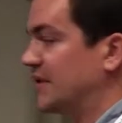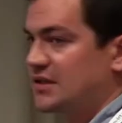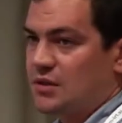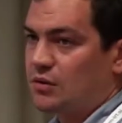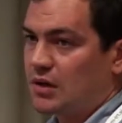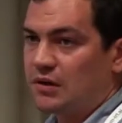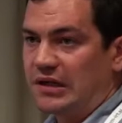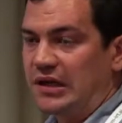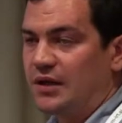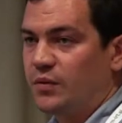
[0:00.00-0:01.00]
So
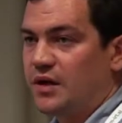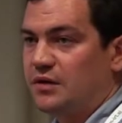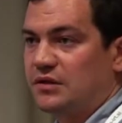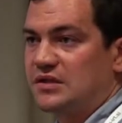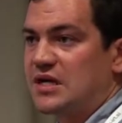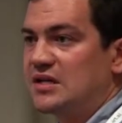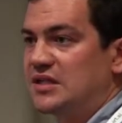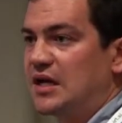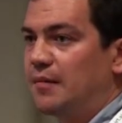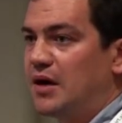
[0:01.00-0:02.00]
currently, we are
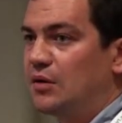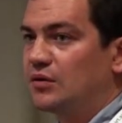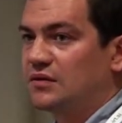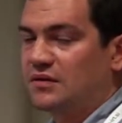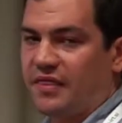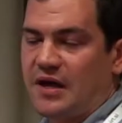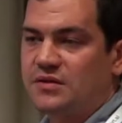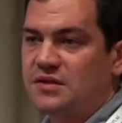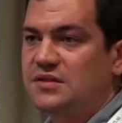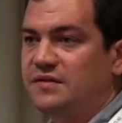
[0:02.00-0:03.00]
discussing about
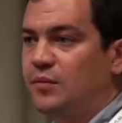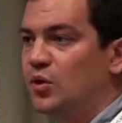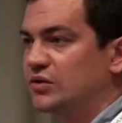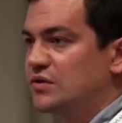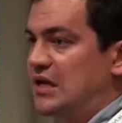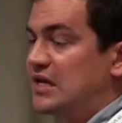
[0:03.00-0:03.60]
thousands of motors.